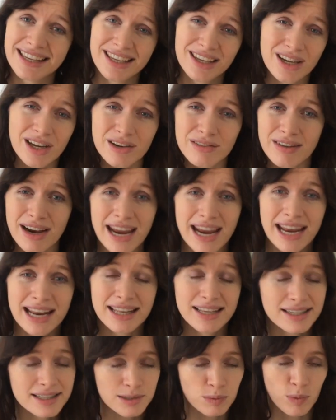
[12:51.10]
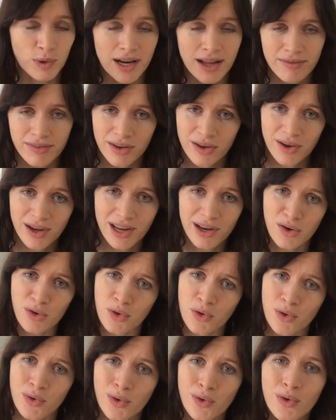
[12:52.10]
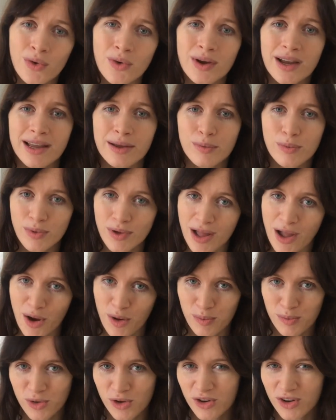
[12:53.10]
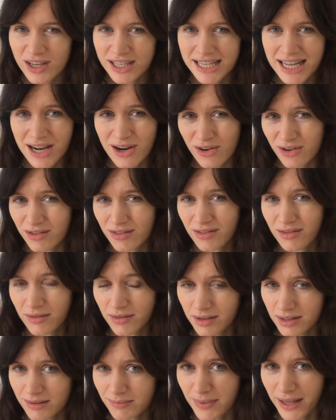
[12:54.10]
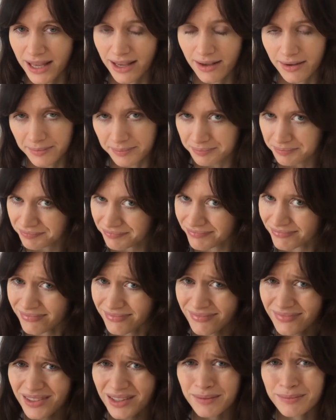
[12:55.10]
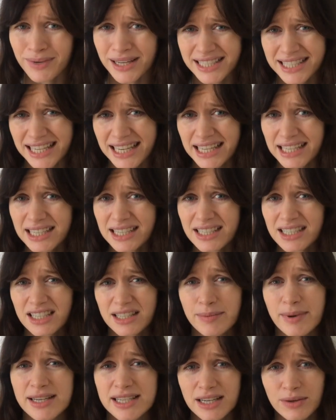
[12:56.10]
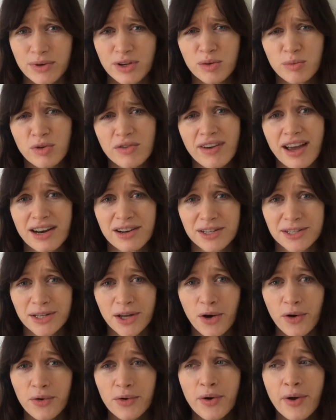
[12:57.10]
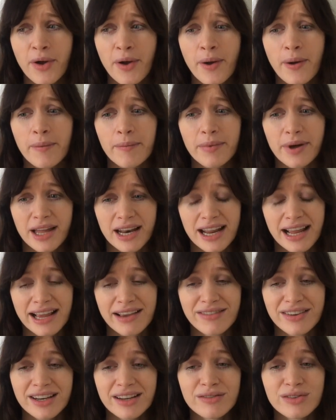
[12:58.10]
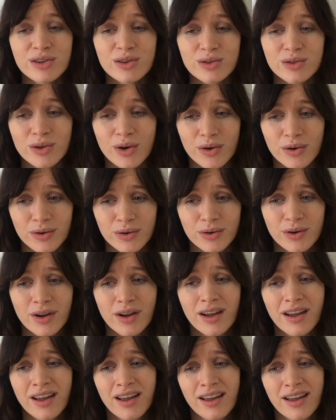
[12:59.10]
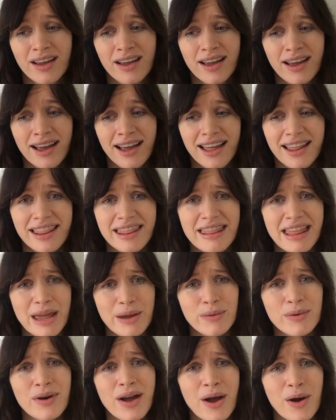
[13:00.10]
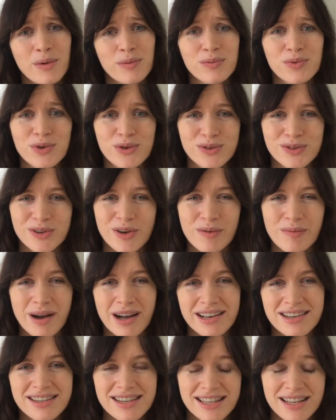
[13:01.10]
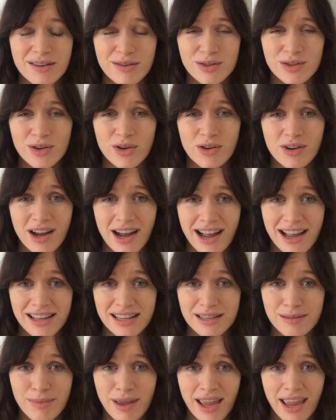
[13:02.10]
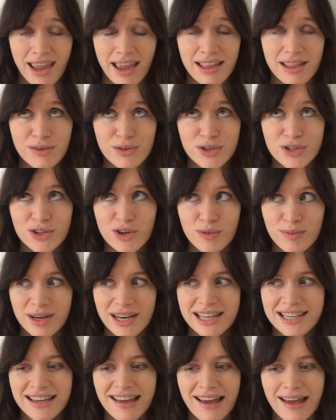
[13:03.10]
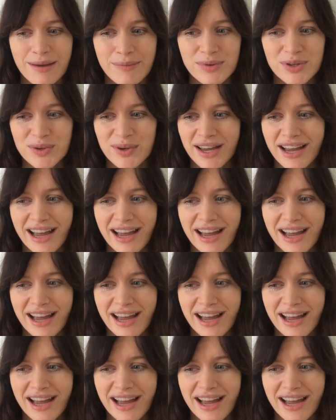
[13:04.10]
you can read, whatever you can do, it will help you because they don't speak much English, especially when you move out of Seoul. But even if you don't, they will help you so much, and they're so kind to me. And there were so many times where